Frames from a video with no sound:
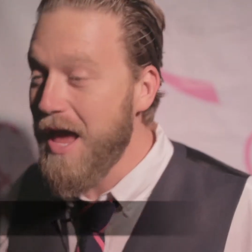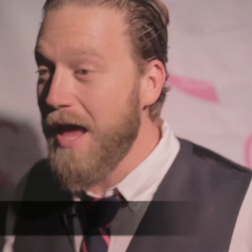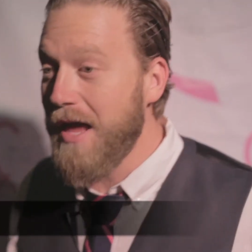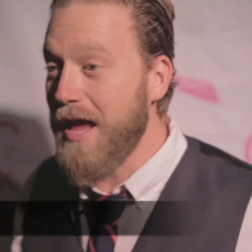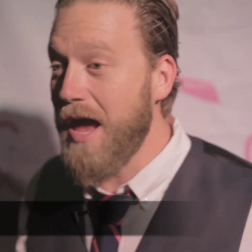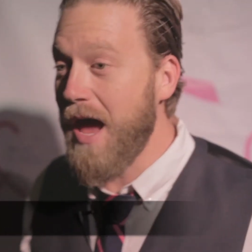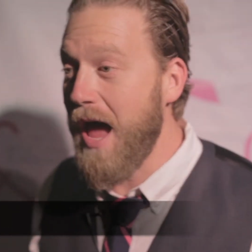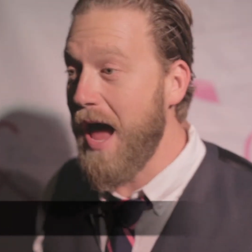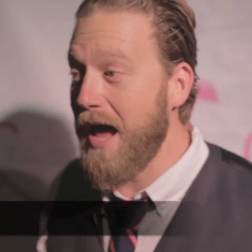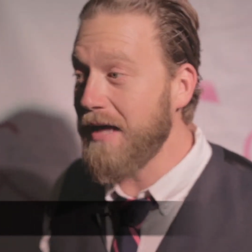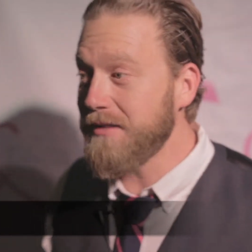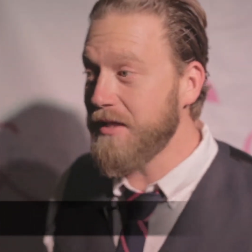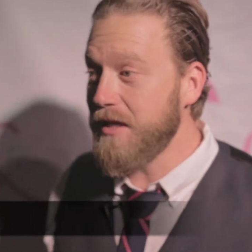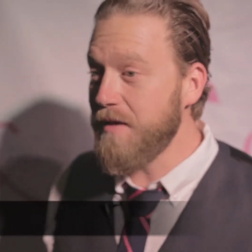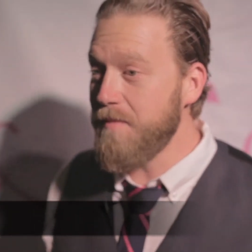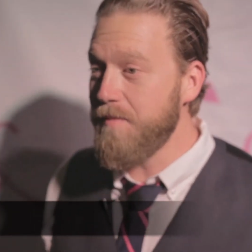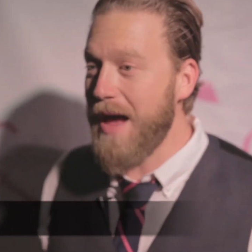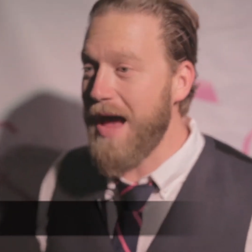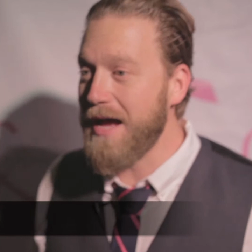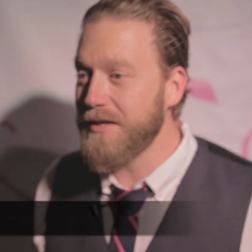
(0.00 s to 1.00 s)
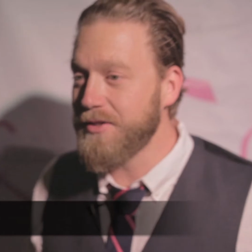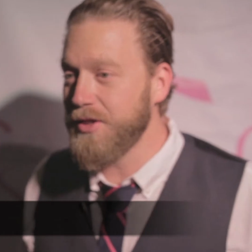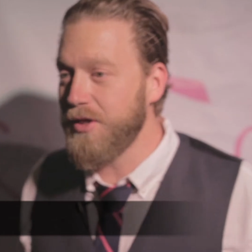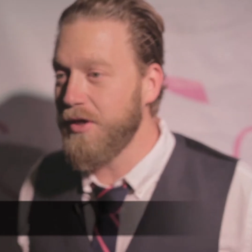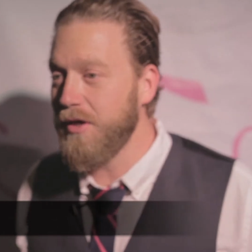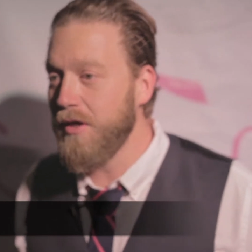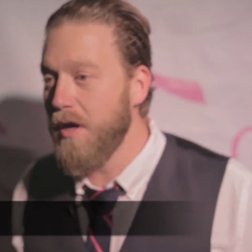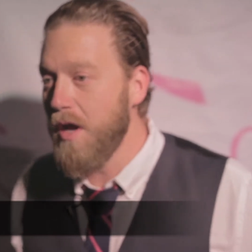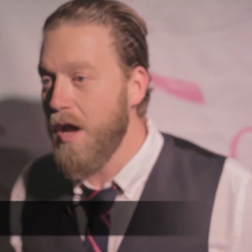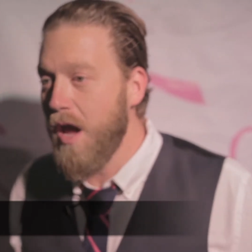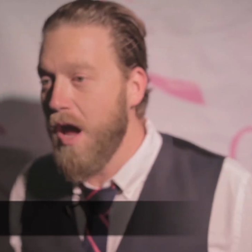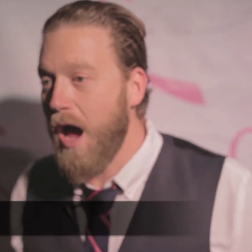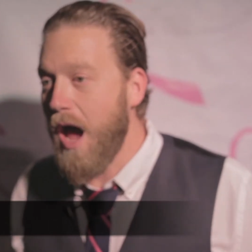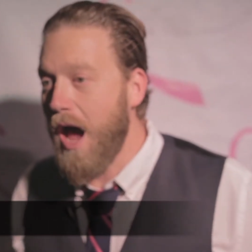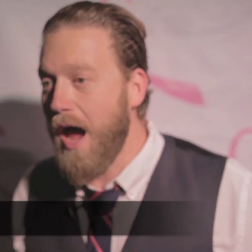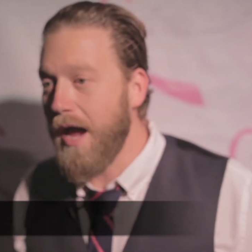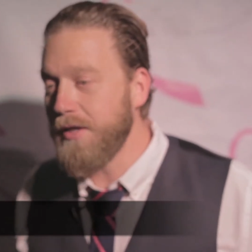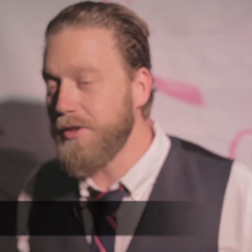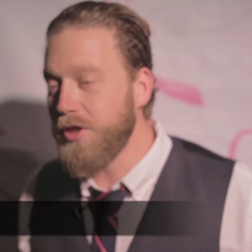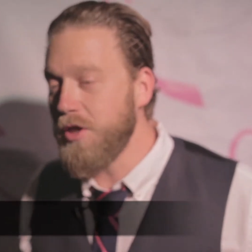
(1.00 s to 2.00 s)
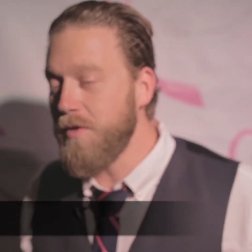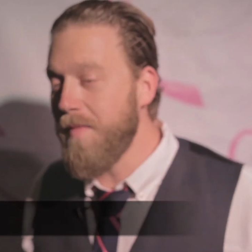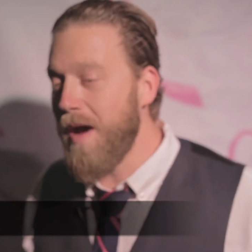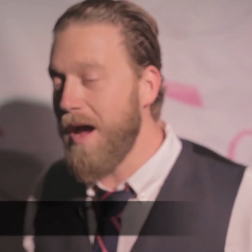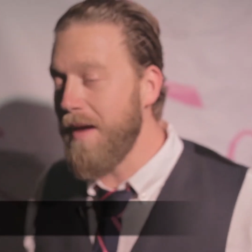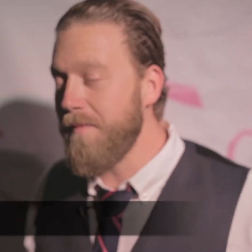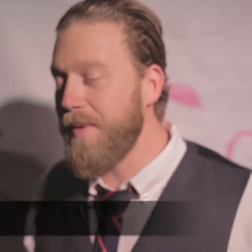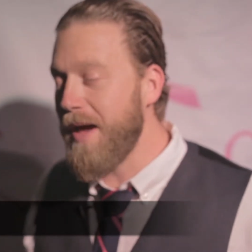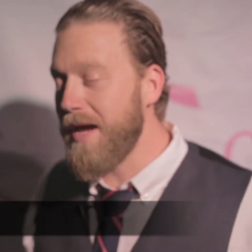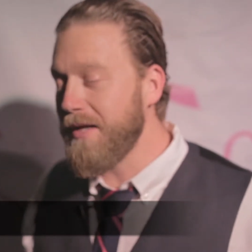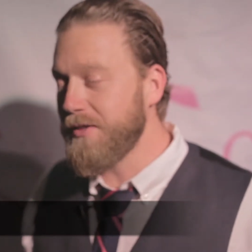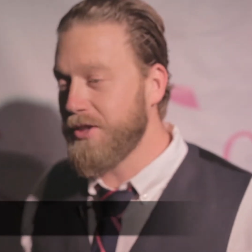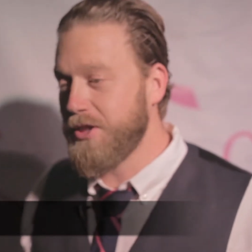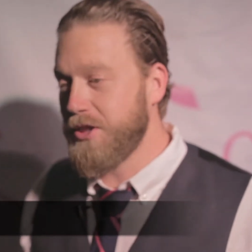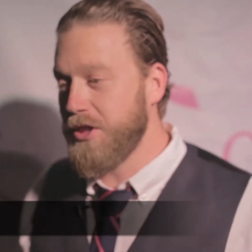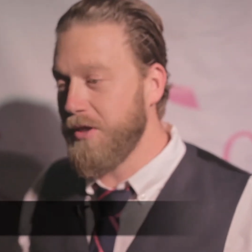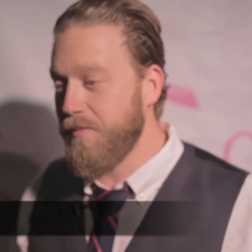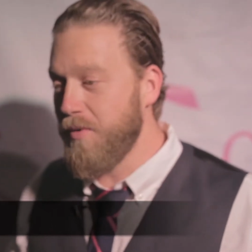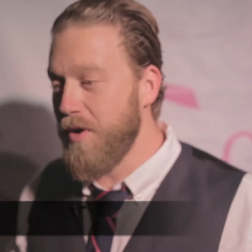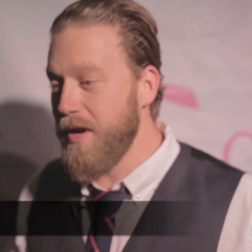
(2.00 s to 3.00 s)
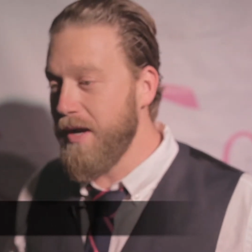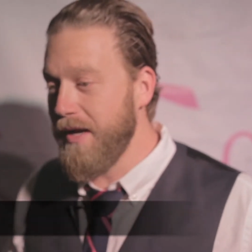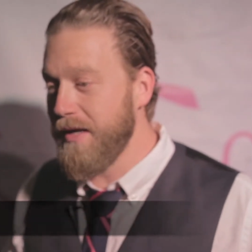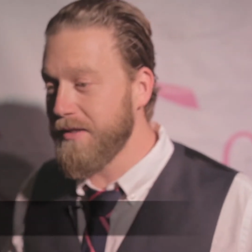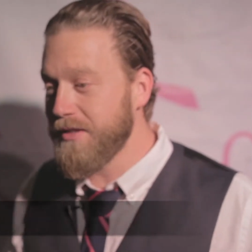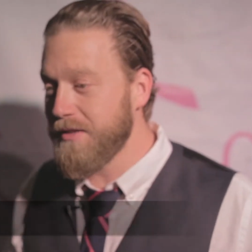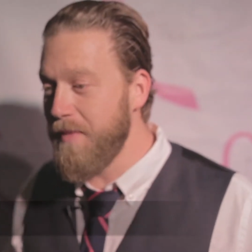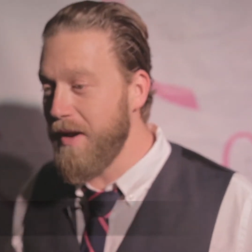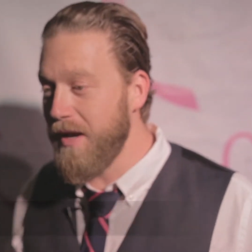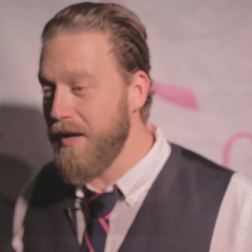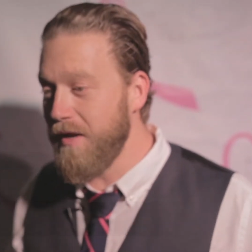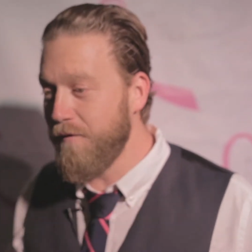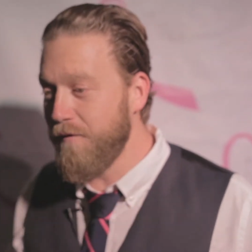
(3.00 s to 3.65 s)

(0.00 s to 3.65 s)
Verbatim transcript: Yeah, as an ambassador, I do my best to bring as many